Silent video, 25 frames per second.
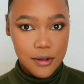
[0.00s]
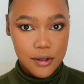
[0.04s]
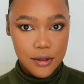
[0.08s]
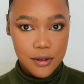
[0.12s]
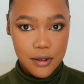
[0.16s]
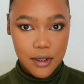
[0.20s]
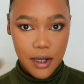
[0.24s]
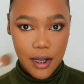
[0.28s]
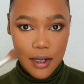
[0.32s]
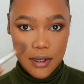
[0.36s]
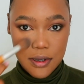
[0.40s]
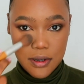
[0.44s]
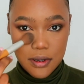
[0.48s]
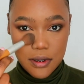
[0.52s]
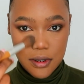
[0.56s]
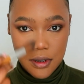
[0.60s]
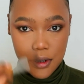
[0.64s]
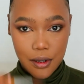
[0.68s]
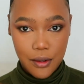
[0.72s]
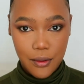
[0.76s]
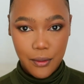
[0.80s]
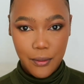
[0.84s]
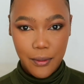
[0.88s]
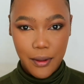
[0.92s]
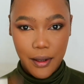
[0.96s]
to dust
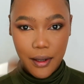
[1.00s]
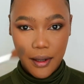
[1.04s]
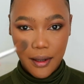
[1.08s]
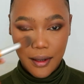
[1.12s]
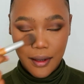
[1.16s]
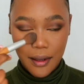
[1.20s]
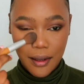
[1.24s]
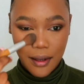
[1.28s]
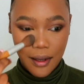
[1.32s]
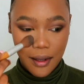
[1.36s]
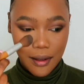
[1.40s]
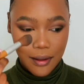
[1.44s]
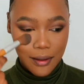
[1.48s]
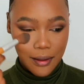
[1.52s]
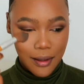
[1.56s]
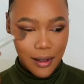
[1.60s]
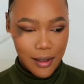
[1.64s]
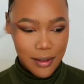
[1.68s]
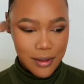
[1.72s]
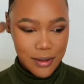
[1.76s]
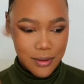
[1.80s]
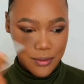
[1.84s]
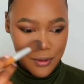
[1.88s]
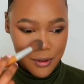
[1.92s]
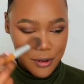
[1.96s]
it away, and
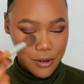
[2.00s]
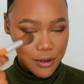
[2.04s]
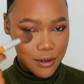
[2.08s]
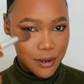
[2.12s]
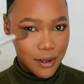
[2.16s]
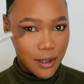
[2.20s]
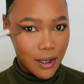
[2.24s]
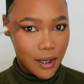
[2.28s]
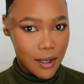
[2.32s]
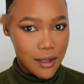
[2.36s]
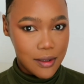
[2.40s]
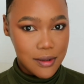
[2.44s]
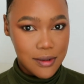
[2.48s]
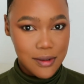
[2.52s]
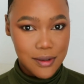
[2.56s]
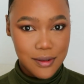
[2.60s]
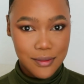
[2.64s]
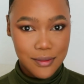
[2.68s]
that's what you get.